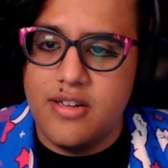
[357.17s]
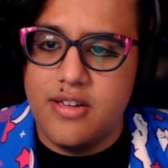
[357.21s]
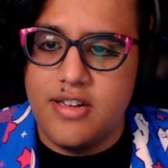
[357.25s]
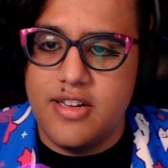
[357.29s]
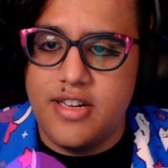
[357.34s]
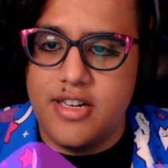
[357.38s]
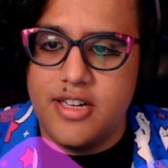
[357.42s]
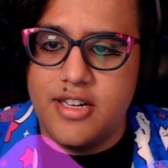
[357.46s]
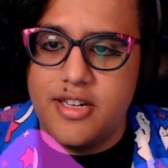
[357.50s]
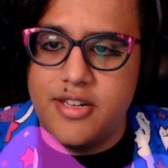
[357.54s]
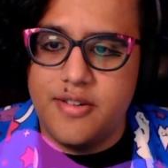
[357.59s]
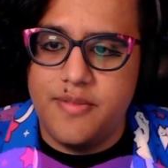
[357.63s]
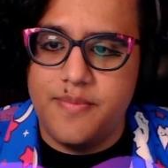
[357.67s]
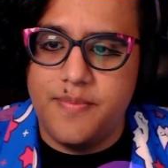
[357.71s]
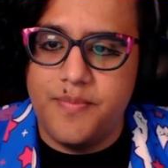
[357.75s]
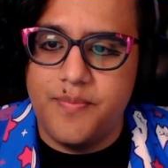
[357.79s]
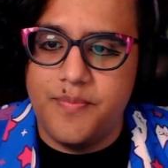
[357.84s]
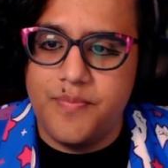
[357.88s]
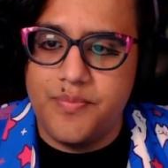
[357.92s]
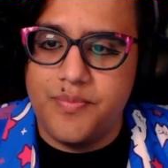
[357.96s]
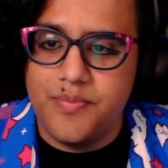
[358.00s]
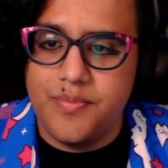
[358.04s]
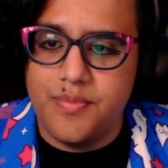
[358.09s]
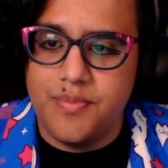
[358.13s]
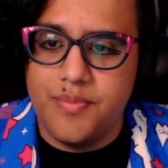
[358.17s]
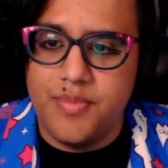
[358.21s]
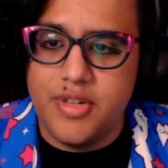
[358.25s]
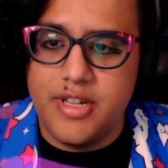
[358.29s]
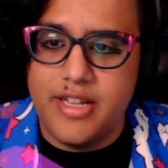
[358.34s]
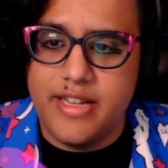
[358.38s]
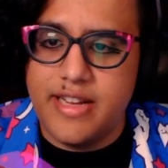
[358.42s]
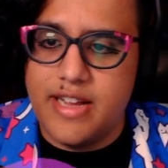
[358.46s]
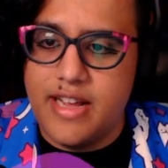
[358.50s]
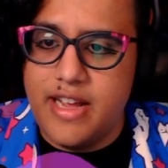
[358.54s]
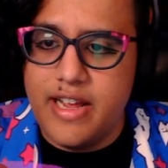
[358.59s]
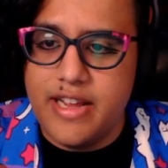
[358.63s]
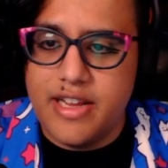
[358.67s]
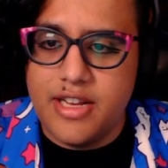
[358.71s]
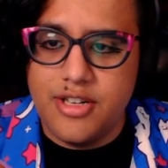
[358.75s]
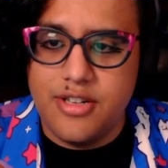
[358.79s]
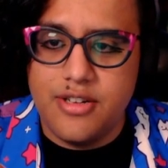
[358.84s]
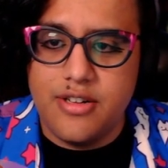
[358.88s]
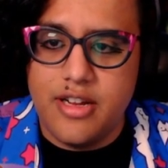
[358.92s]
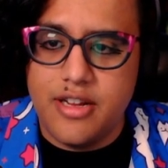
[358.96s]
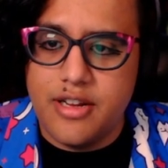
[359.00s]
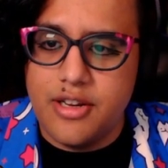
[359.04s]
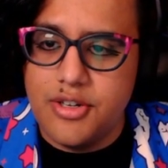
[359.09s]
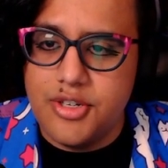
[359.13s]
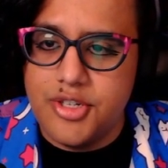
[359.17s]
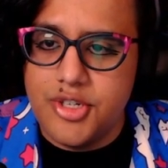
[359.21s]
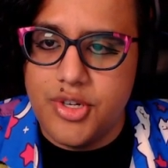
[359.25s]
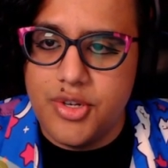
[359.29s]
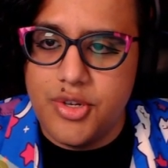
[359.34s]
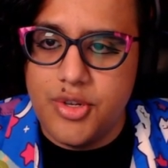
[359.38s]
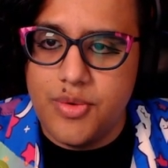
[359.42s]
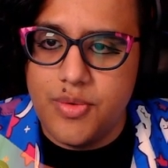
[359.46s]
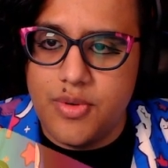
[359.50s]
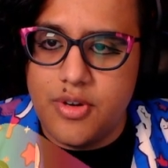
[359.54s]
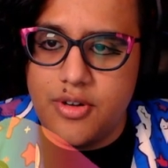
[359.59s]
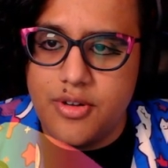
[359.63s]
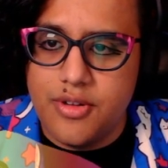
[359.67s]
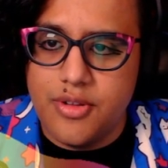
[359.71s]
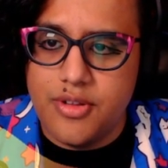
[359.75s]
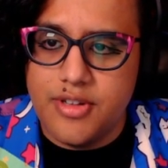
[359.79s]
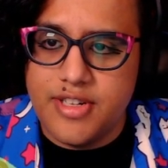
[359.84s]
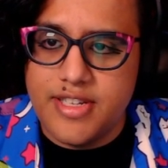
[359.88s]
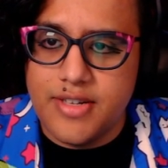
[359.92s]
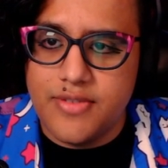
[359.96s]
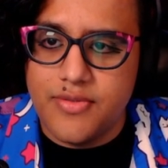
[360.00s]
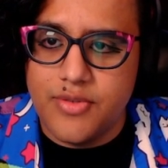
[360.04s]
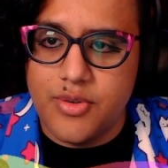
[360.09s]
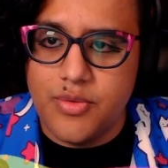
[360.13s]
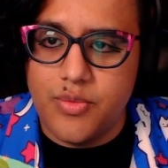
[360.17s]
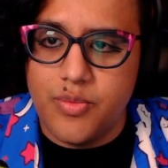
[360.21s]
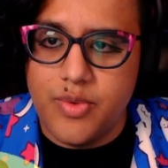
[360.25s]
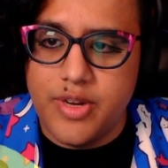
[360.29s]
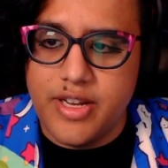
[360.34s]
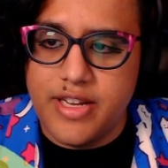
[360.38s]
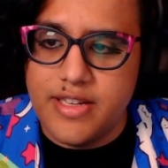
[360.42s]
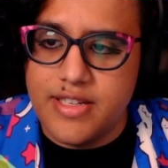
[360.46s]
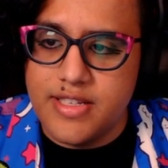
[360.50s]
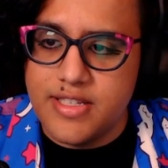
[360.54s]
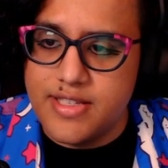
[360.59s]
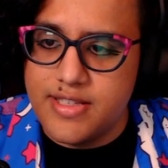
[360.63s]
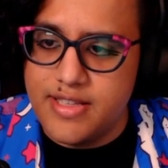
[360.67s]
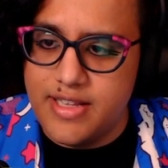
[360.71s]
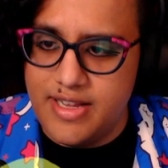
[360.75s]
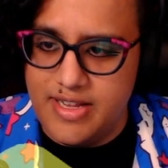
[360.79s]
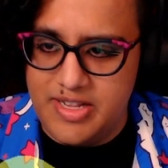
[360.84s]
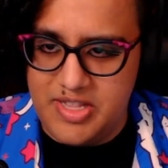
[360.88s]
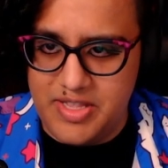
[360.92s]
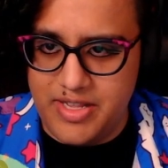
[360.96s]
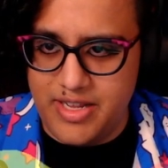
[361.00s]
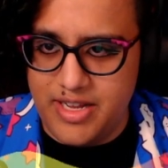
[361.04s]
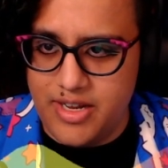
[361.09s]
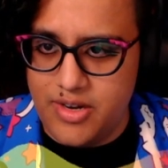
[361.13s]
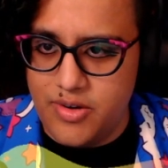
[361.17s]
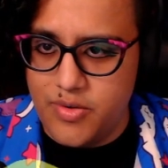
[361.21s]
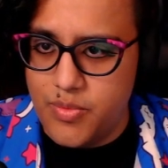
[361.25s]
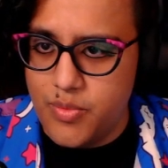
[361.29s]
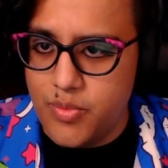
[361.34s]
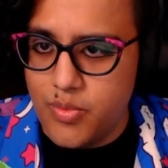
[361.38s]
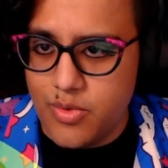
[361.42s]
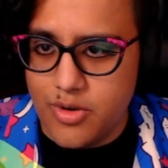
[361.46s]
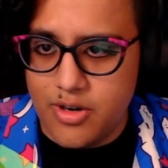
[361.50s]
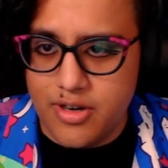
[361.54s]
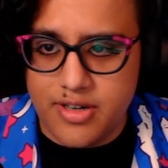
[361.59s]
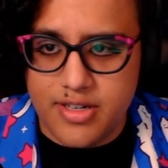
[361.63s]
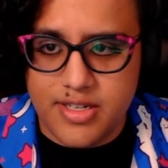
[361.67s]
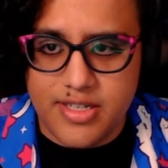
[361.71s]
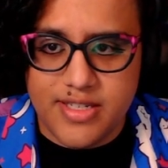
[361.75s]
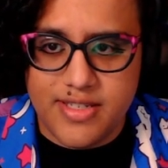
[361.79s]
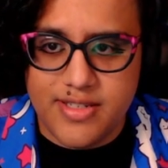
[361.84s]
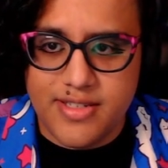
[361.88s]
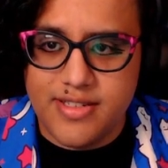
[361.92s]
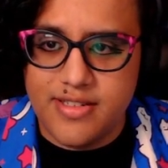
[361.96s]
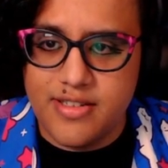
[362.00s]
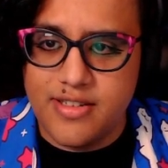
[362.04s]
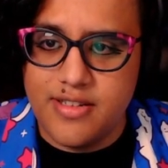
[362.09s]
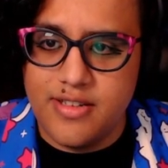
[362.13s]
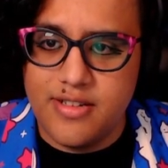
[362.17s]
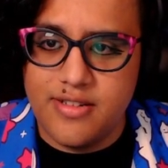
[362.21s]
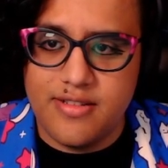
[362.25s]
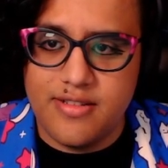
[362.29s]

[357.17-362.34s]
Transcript: But like I can show you all the different ways that works.